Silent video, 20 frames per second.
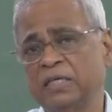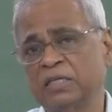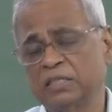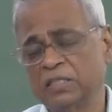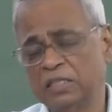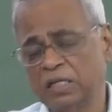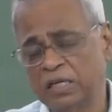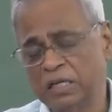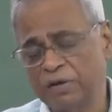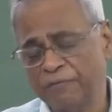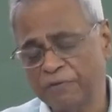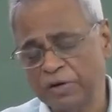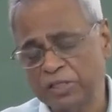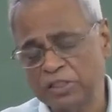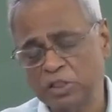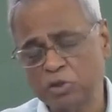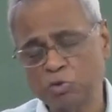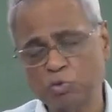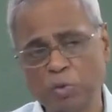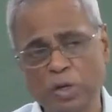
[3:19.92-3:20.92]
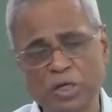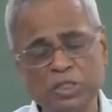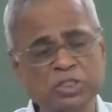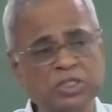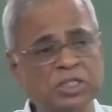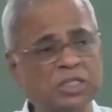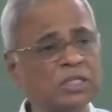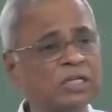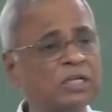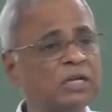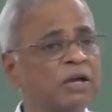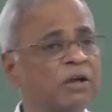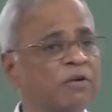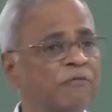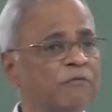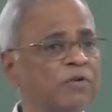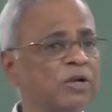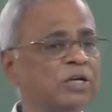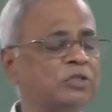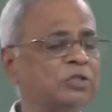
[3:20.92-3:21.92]
in different situation,
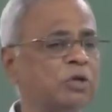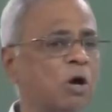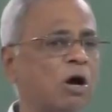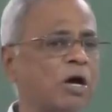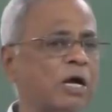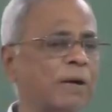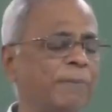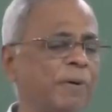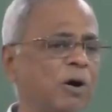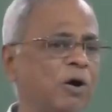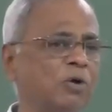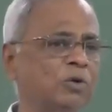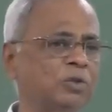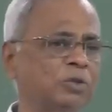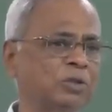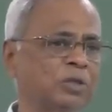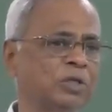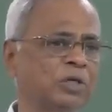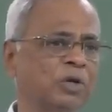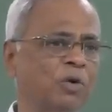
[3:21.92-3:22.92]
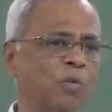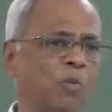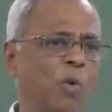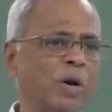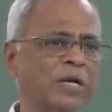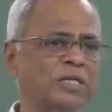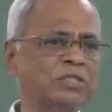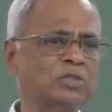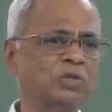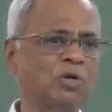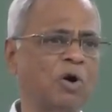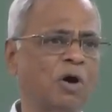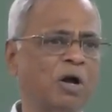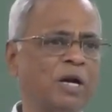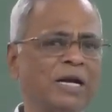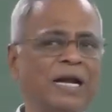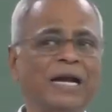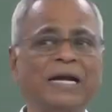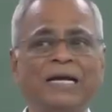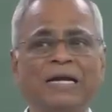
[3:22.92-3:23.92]
we will talk about what is
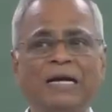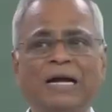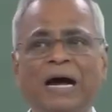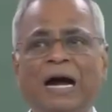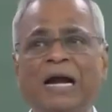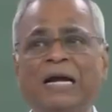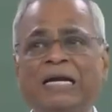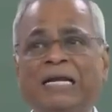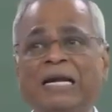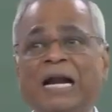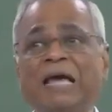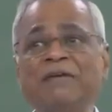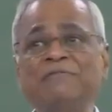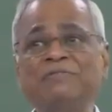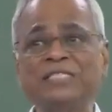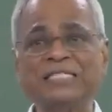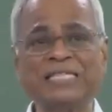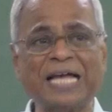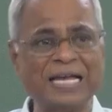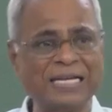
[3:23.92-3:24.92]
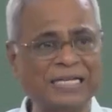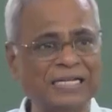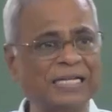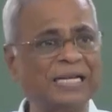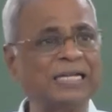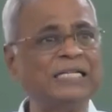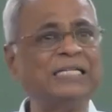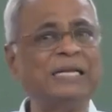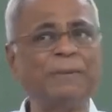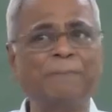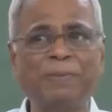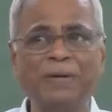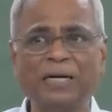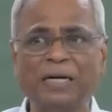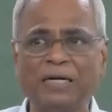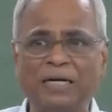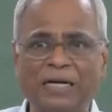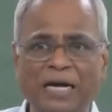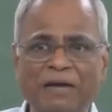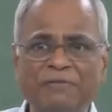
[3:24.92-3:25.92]
called a drive cycle, a
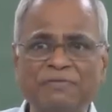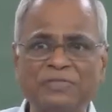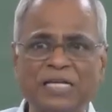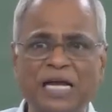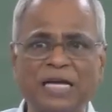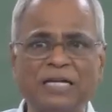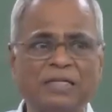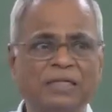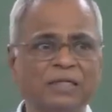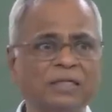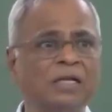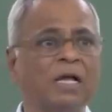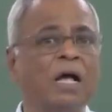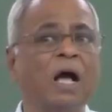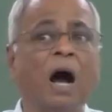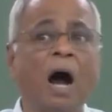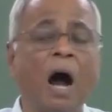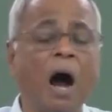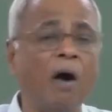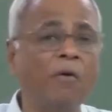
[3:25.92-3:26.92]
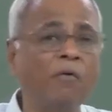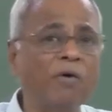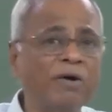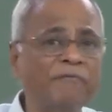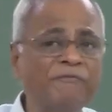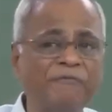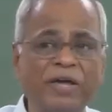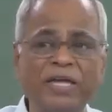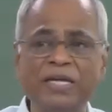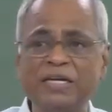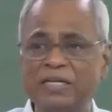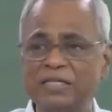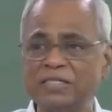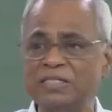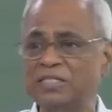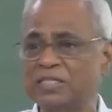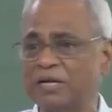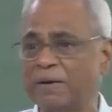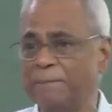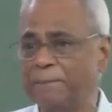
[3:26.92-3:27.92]
typical drive cycle, how are
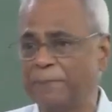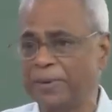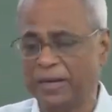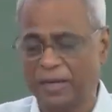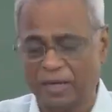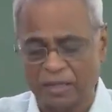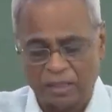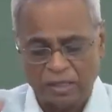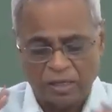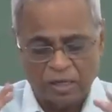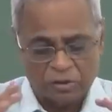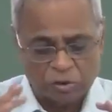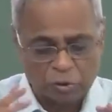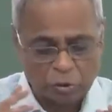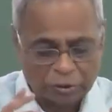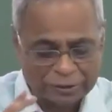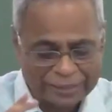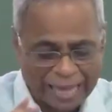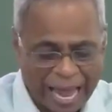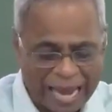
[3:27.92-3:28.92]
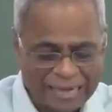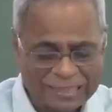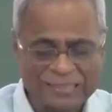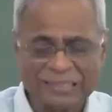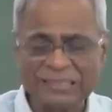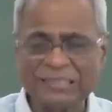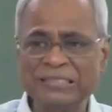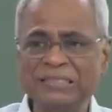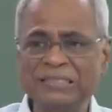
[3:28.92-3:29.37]
vehicles compared. So, that